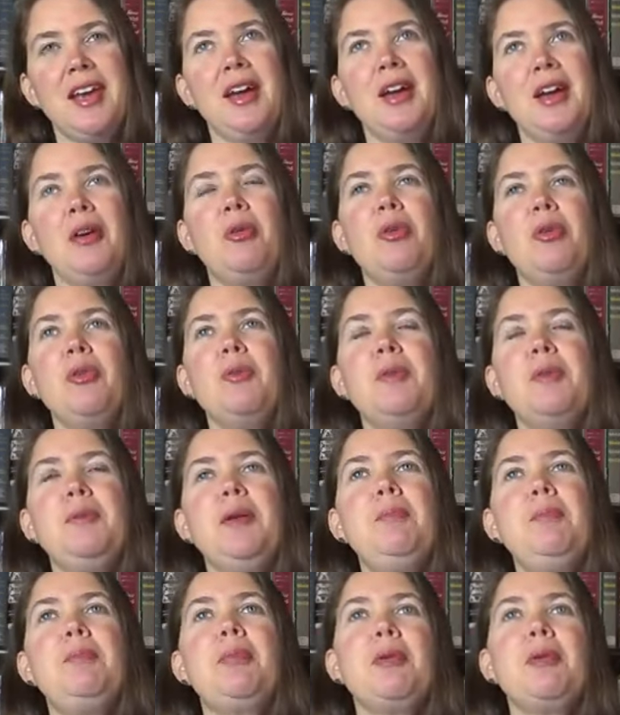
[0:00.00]
or would
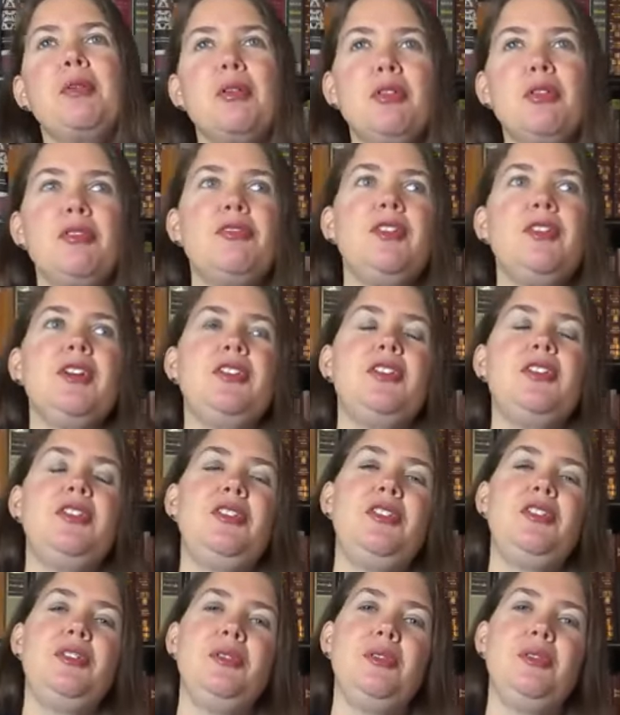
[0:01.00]
be perfect to
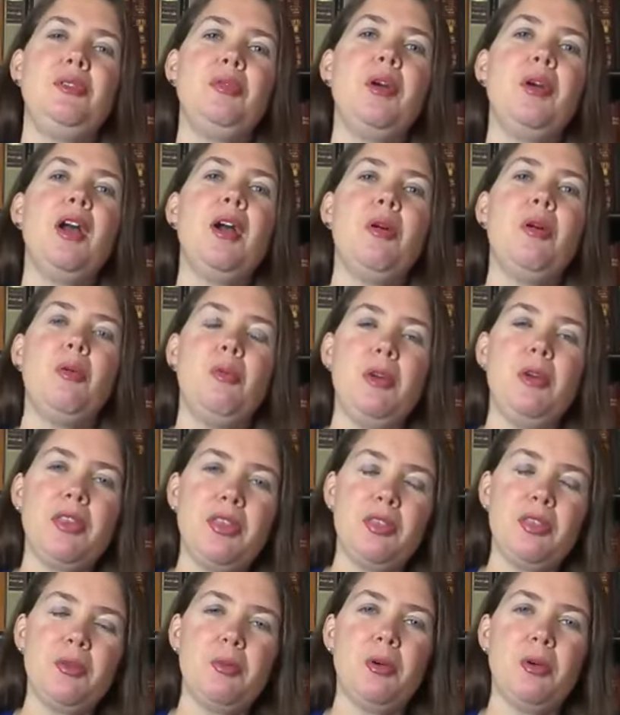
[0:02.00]
do with
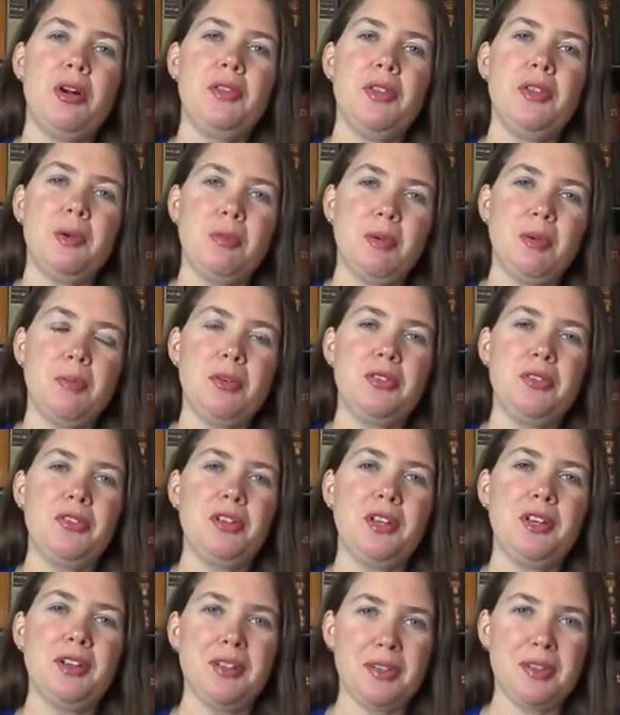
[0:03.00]
the one that we're
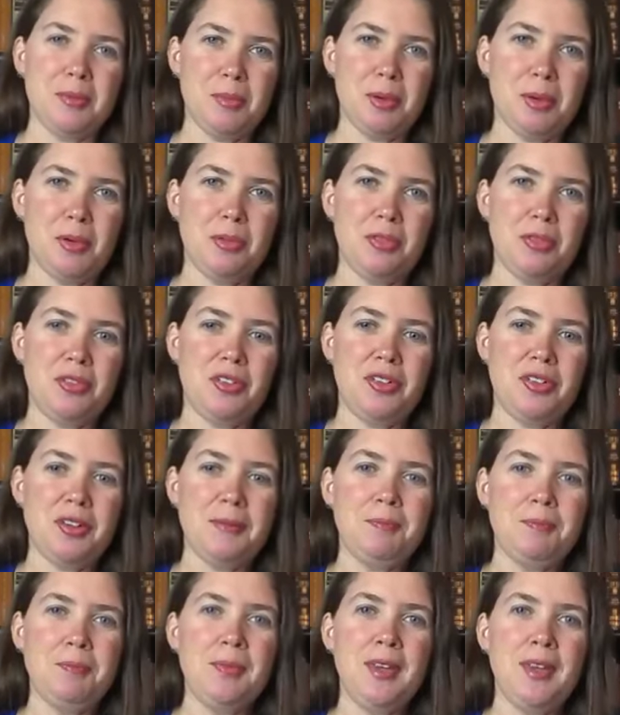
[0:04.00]
missing the most.
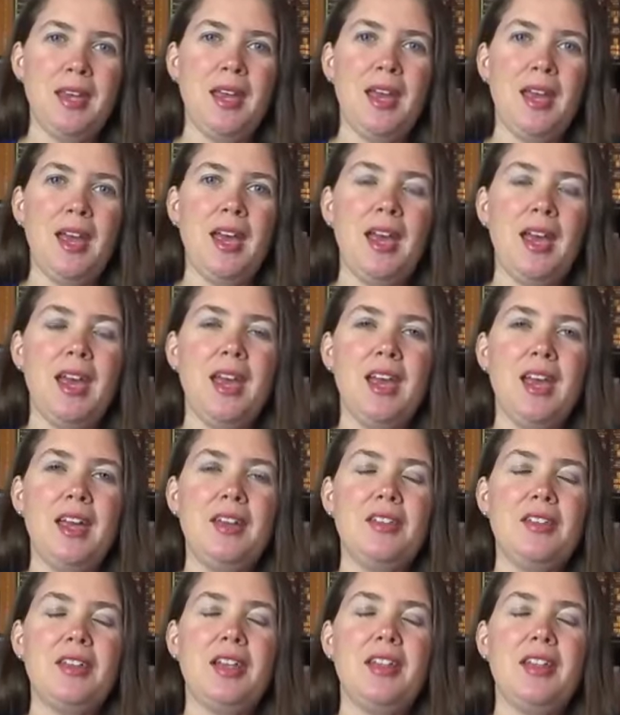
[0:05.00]

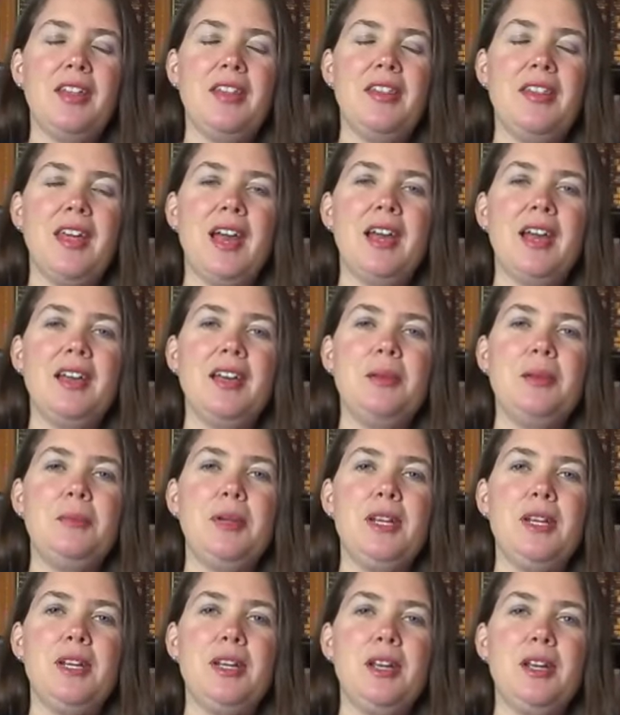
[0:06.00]
And that can
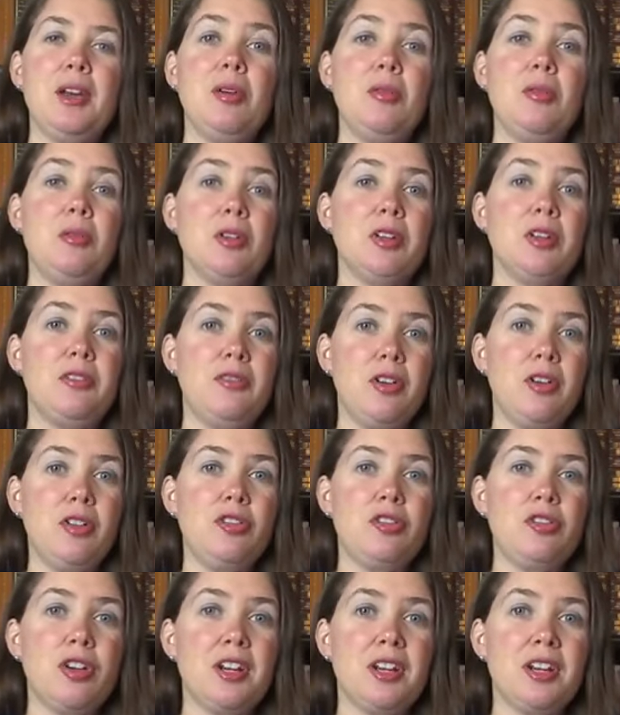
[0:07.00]
be really
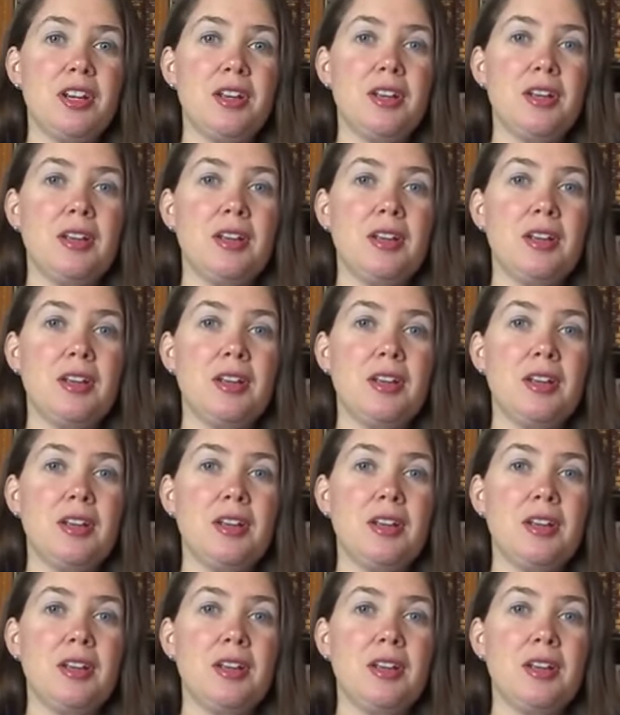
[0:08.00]
frustrating